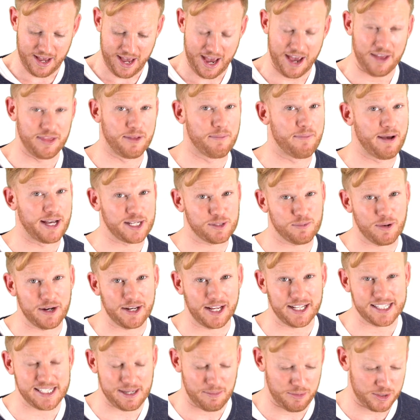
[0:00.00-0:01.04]
And the best way to
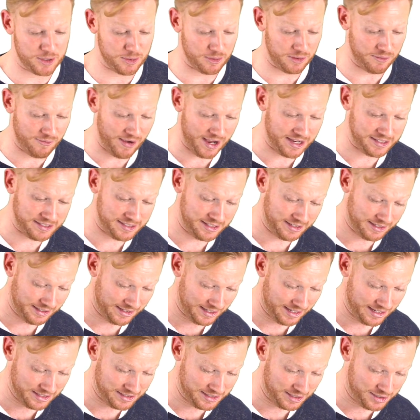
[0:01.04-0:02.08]
get someone to invest
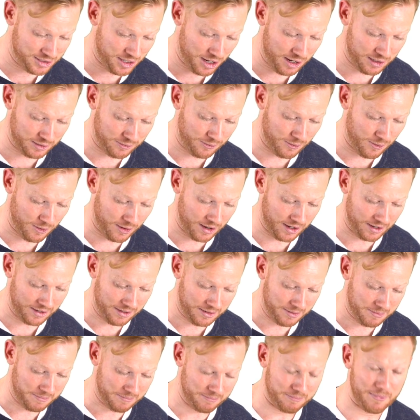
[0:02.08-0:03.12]
is to charge for it.
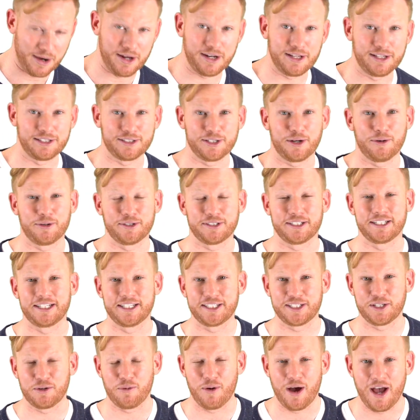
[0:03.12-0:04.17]
Money is always an
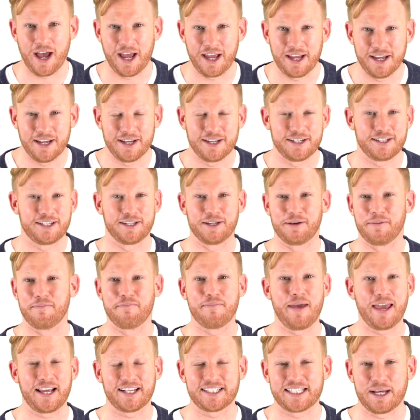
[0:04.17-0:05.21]
easy way to
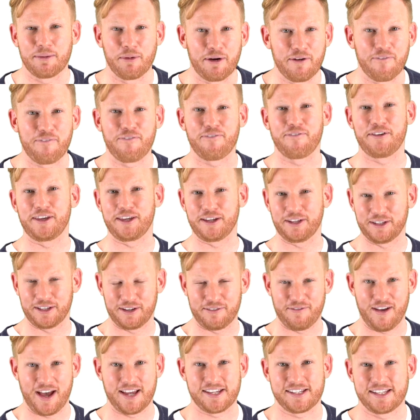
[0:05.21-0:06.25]
make someone feel
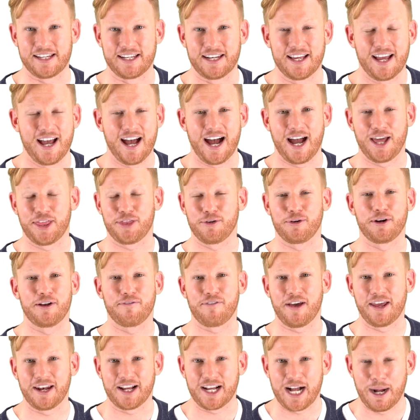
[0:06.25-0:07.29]
invested. I threw an
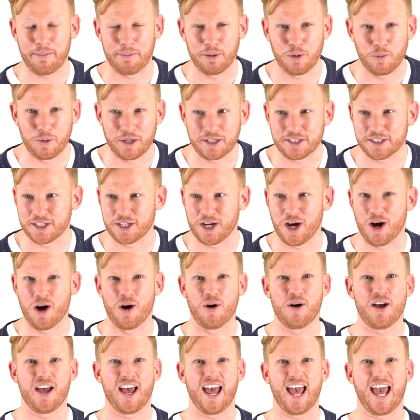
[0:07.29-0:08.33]
event a couple weeks
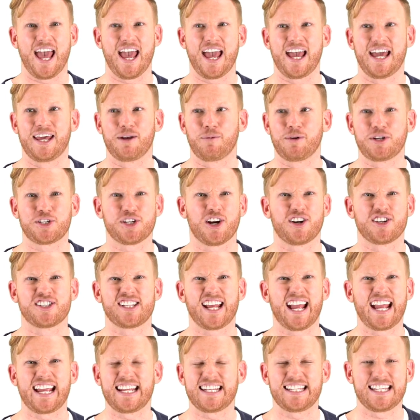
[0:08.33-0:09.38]
ago and we
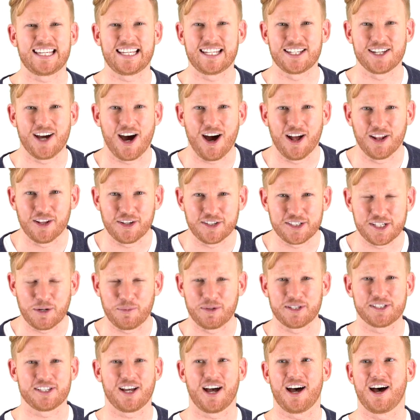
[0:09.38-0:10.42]
charged $18 and
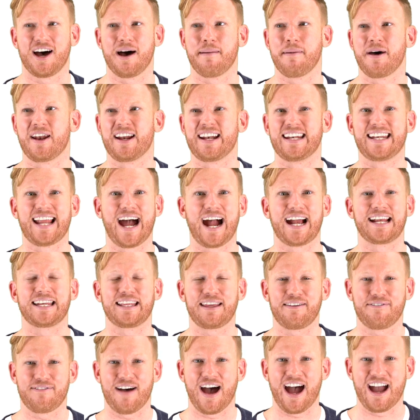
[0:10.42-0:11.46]
we saw about a
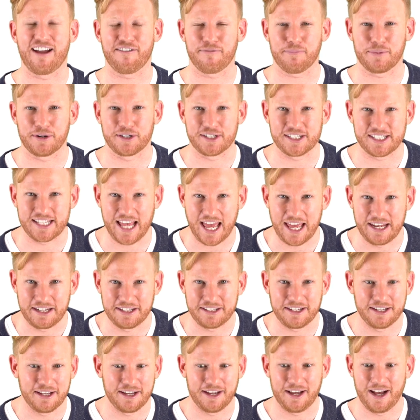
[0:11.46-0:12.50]

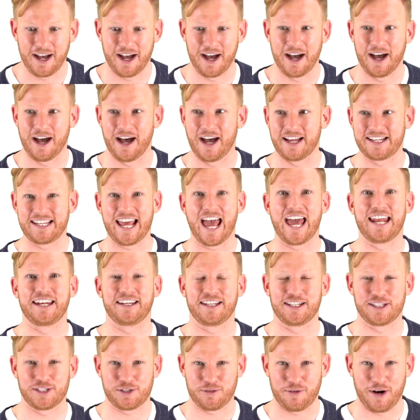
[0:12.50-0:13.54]
95%
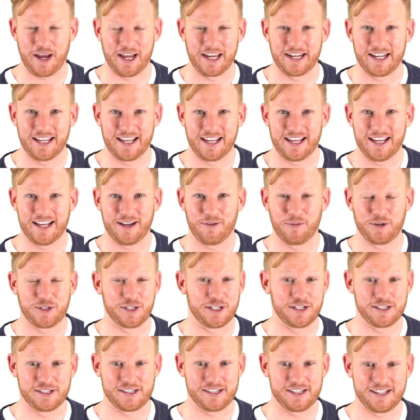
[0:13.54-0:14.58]
attendance rate, which
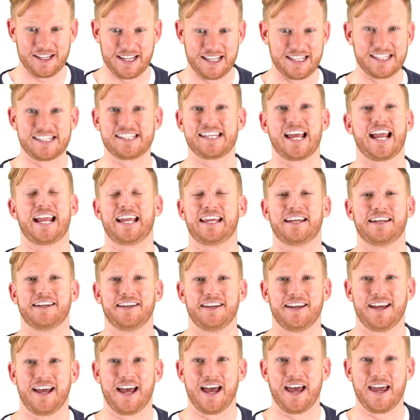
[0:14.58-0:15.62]
is insane.
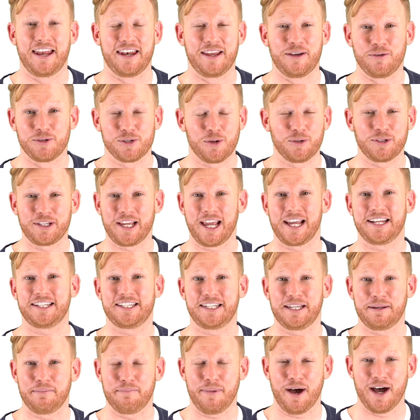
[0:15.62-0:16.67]
And it was only
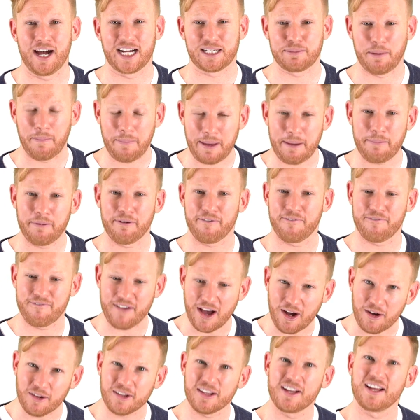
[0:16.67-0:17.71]
18 bucks, but people
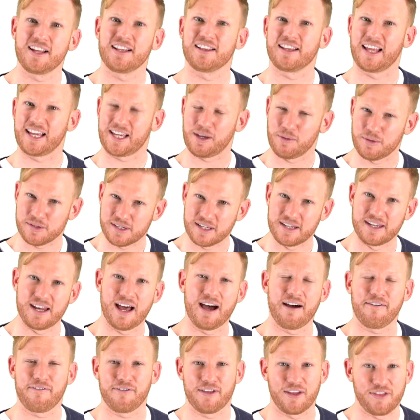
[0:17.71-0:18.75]
felt like it was
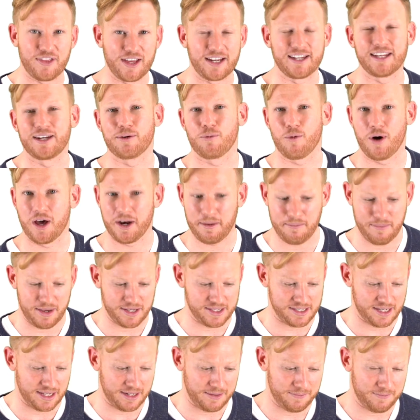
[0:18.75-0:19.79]
enough that they didn't want to
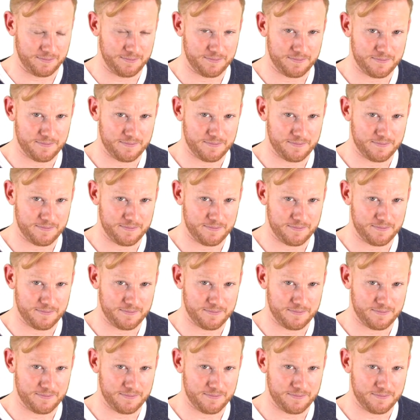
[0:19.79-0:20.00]
miss it.